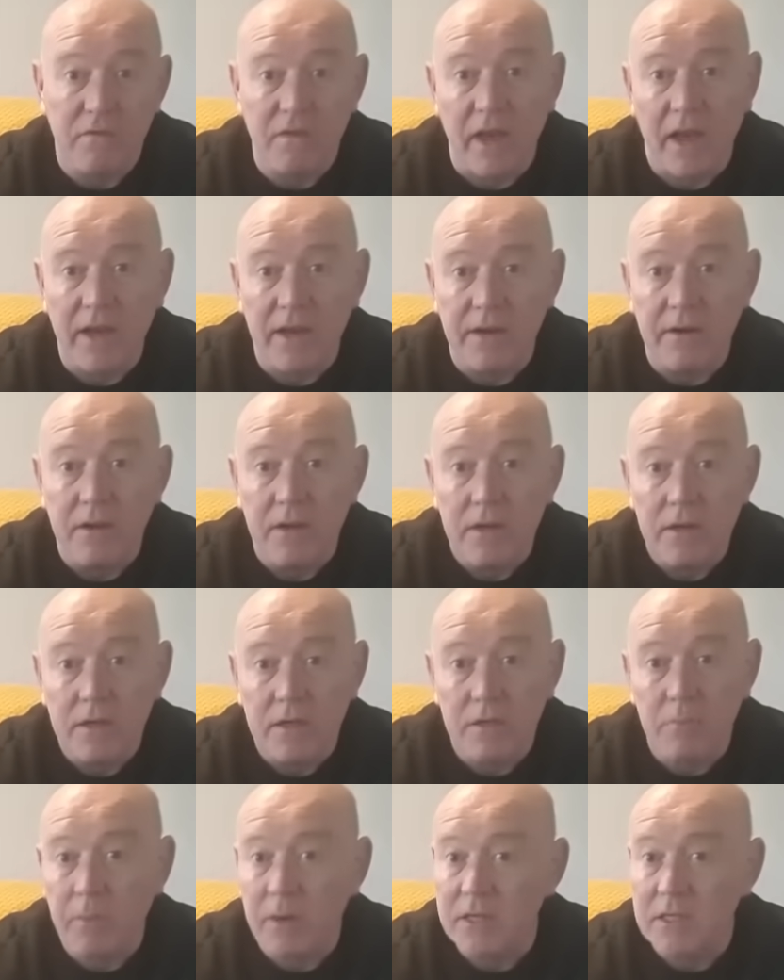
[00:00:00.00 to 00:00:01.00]
getting,
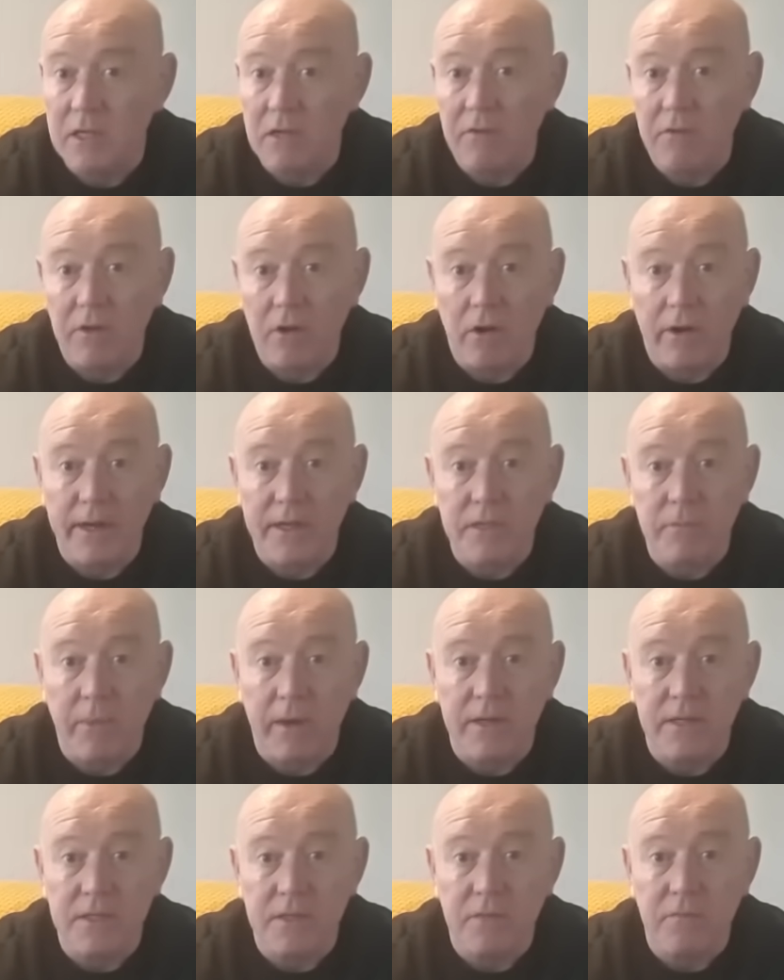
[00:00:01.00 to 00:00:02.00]
especially if they're not
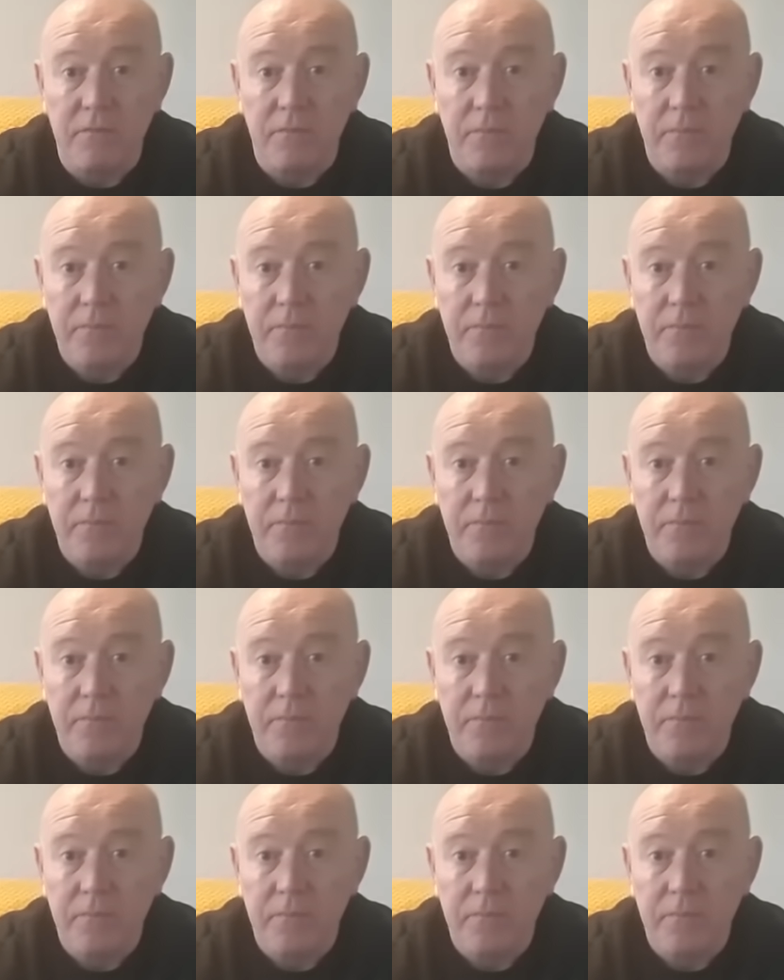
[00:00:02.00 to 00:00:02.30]
expensive.